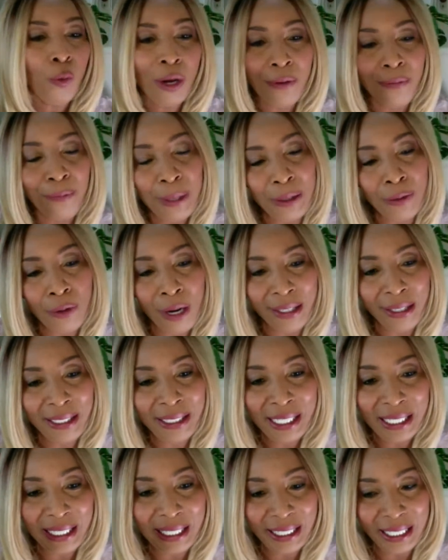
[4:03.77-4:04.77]
We have been
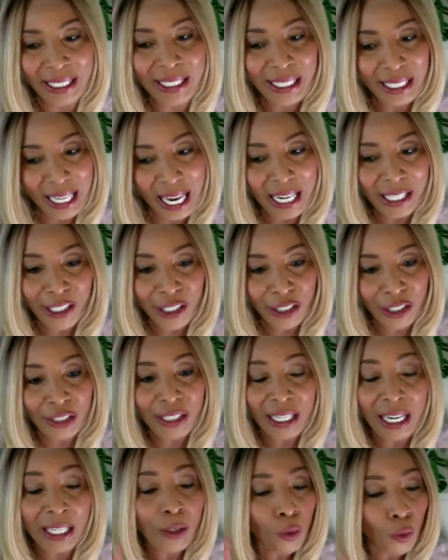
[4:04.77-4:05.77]
running it since
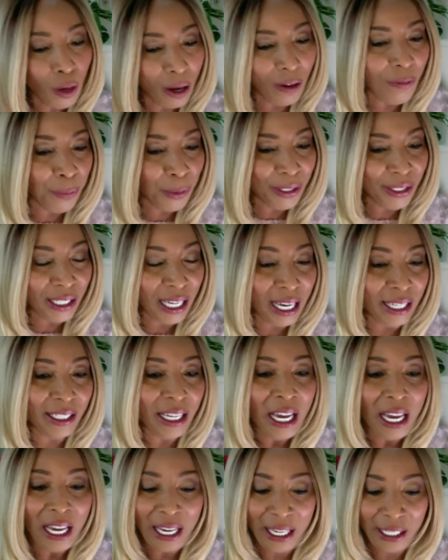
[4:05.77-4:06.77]
yesterday, and 12%
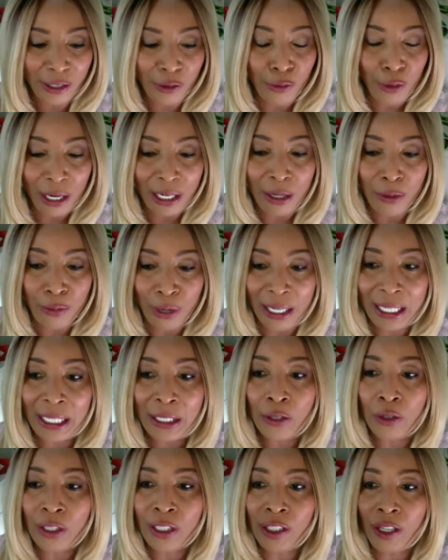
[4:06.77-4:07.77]
is really,
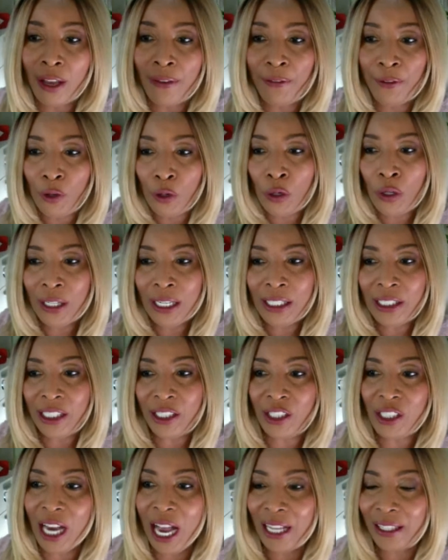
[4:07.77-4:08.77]
really good. So if you look in
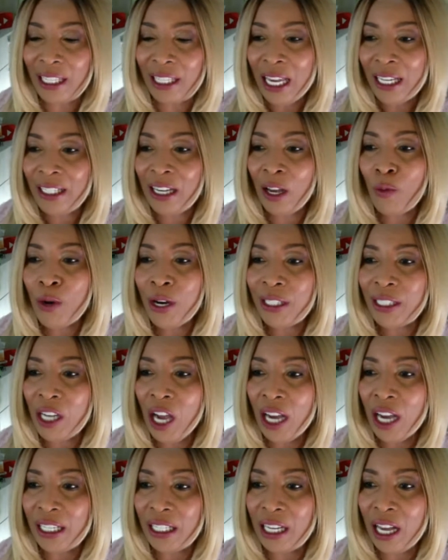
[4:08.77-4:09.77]
the chat that we're
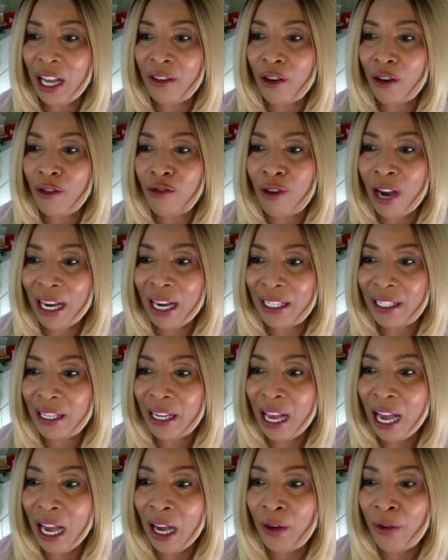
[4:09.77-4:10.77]
talking on right
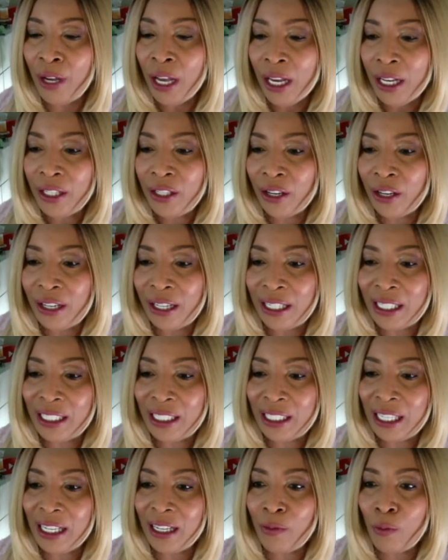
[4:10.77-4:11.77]
now, you're going to
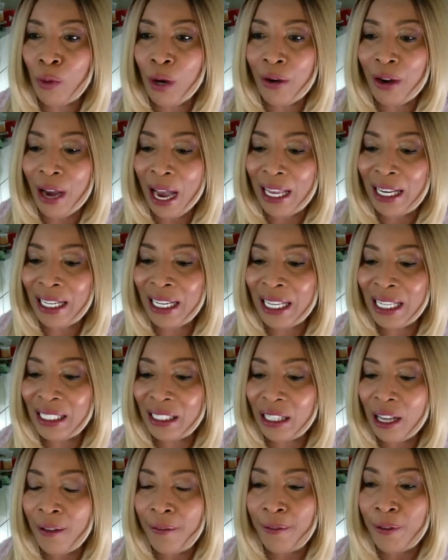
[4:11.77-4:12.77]
see where I
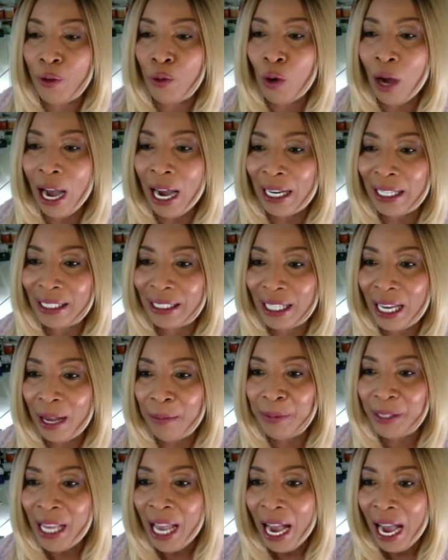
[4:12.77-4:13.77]
list a few
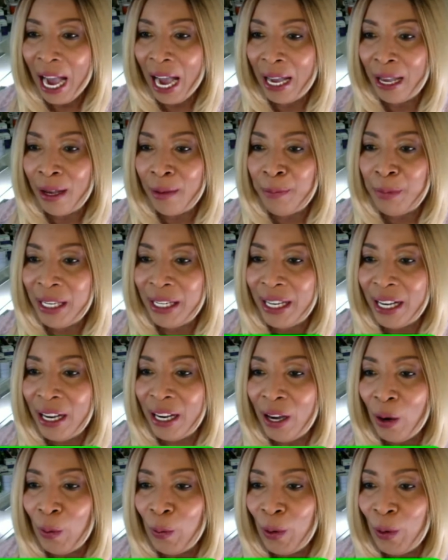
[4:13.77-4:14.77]
items. I am
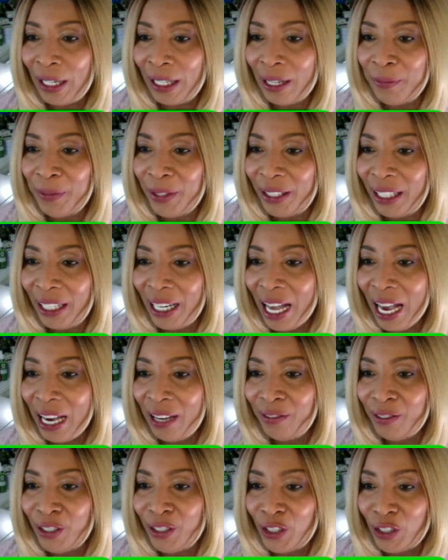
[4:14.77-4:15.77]
Mina. Welcome to the
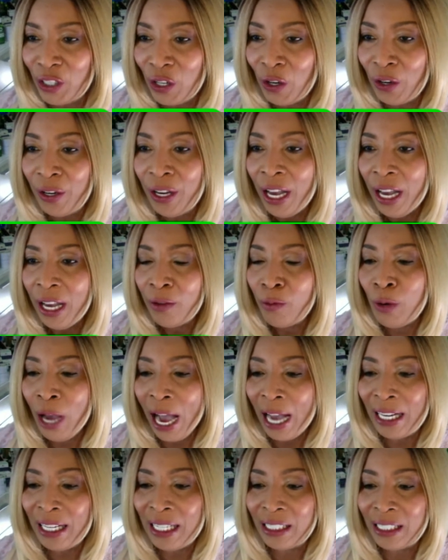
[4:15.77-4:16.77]
live show.
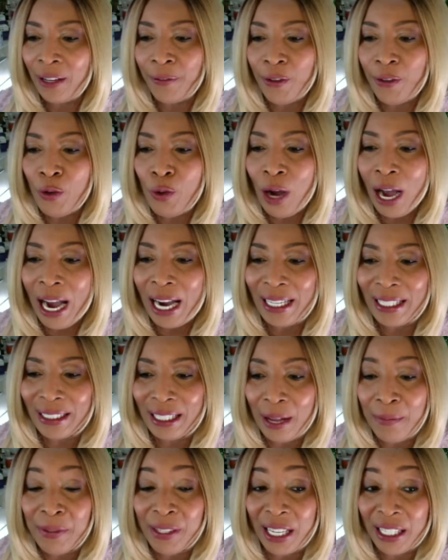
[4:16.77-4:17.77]
I list a few
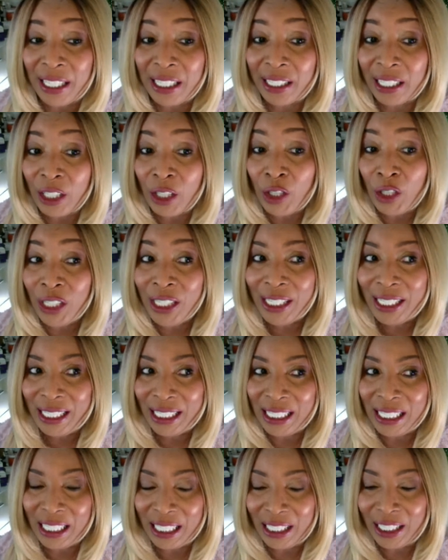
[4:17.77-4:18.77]
items that is a good
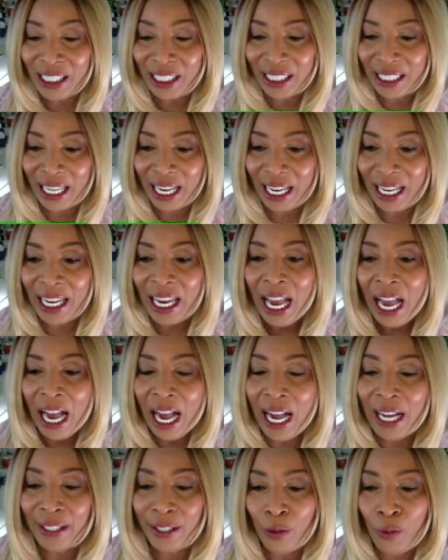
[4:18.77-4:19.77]
deal today
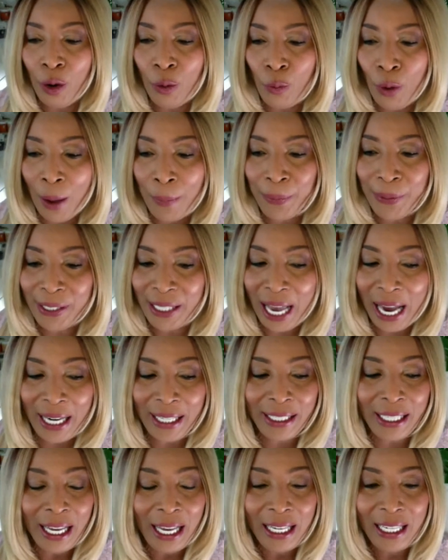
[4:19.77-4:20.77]
on our
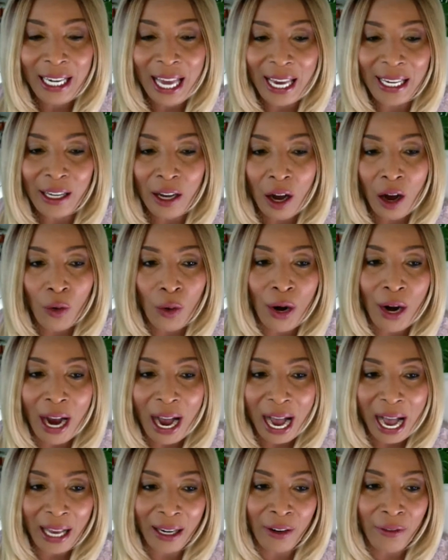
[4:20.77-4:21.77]
website, like our
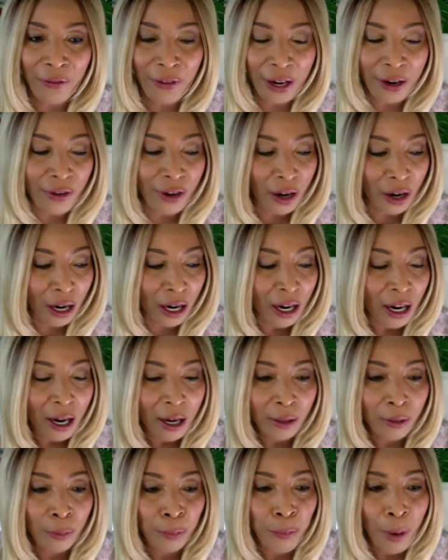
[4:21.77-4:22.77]
aloe vera
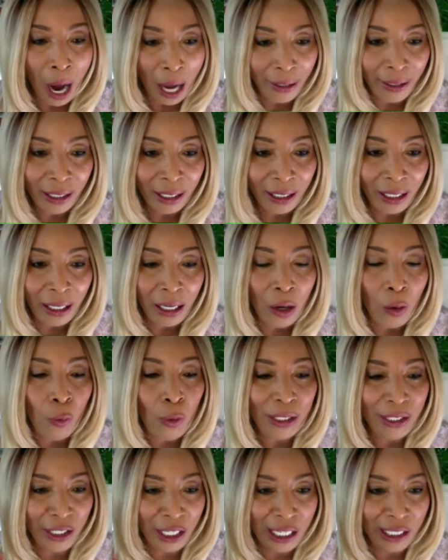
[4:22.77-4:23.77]
bundle,
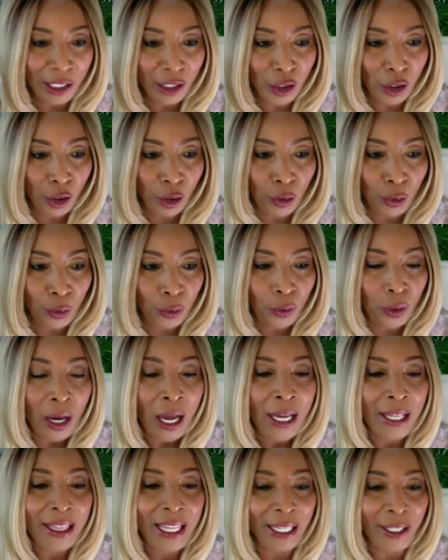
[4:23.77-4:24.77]
which is two
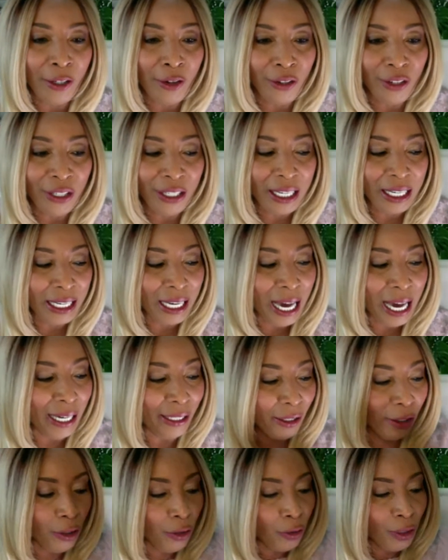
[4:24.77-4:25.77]
that you're gonna
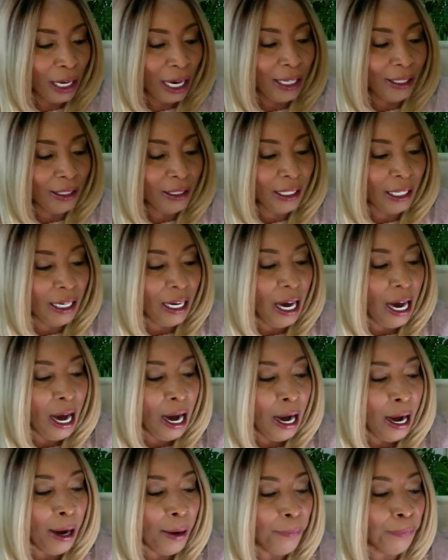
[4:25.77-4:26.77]
get. You get the
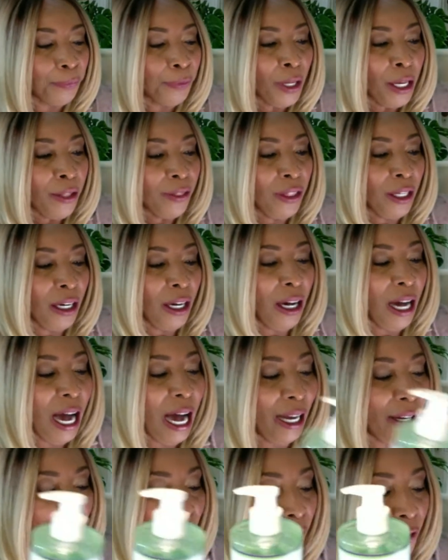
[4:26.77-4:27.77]

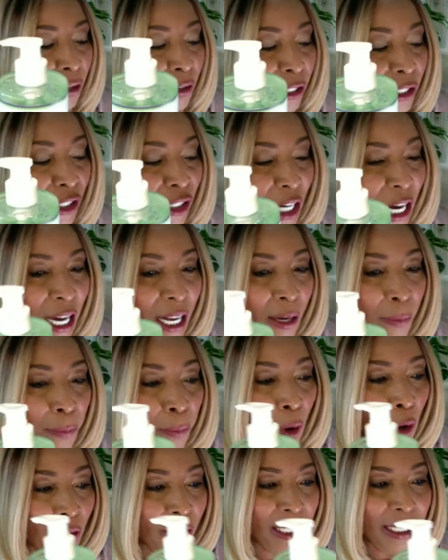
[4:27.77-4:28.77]
aloe vera gel,
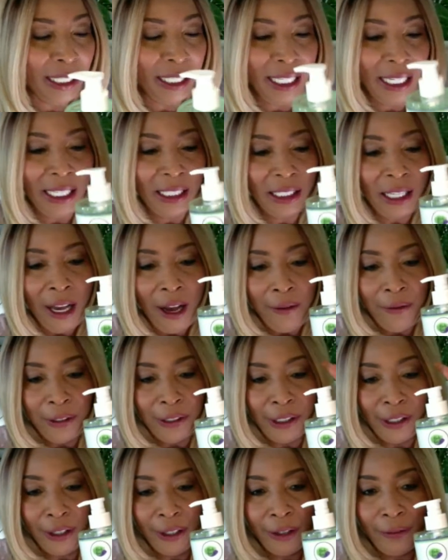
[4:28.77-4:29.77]
both of these
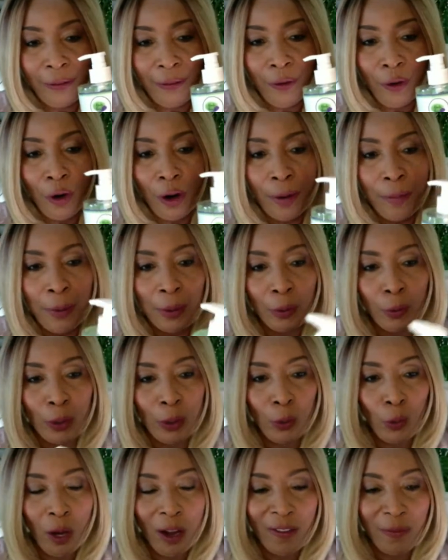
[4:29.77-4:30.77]
for 34, but
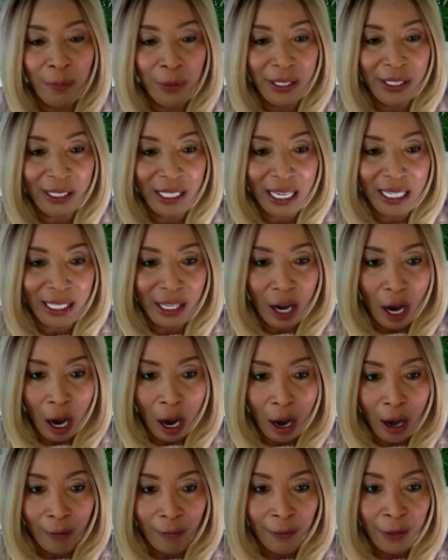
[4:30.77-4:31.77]
with 12%
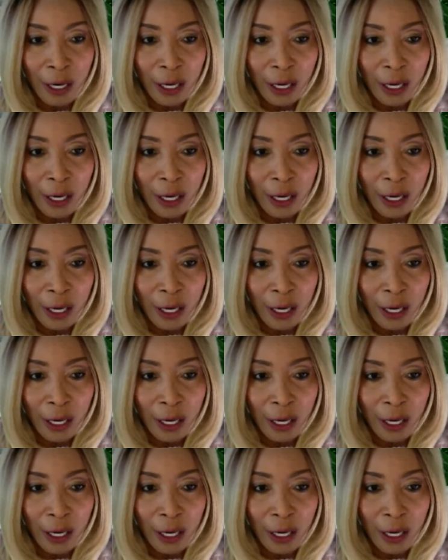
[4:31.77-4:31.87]
off,